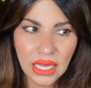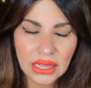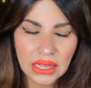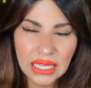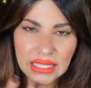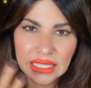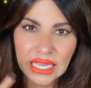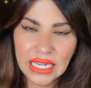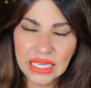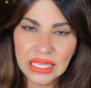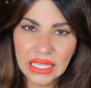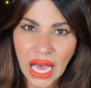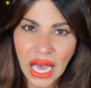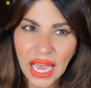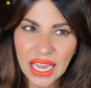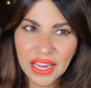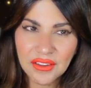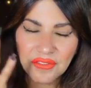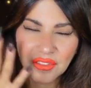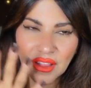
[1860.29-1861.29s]
like the
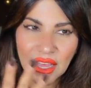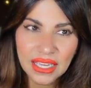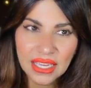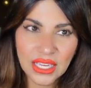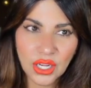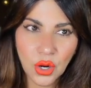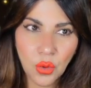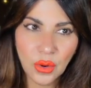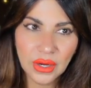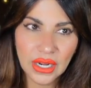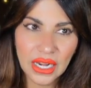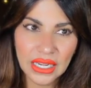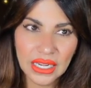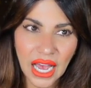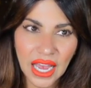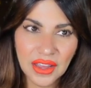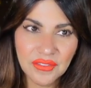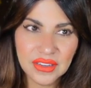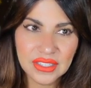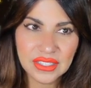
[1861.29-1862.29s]
knife, like, you know, when a
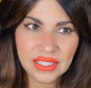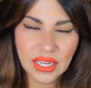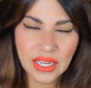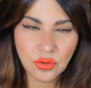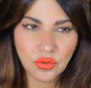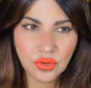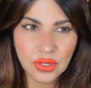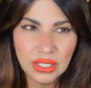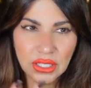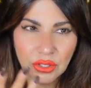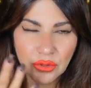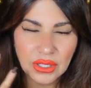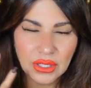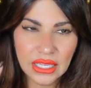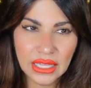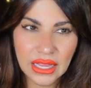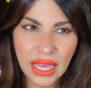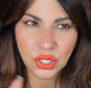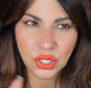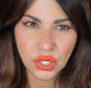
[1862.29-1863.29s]
knife is like
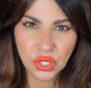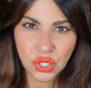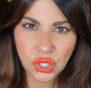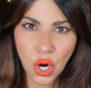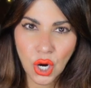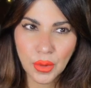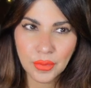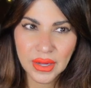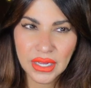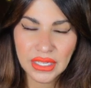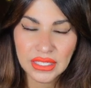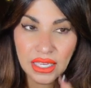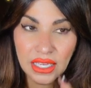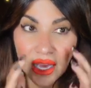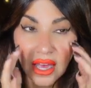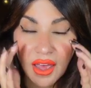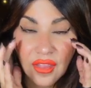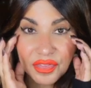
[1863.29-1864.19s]
really sharpened.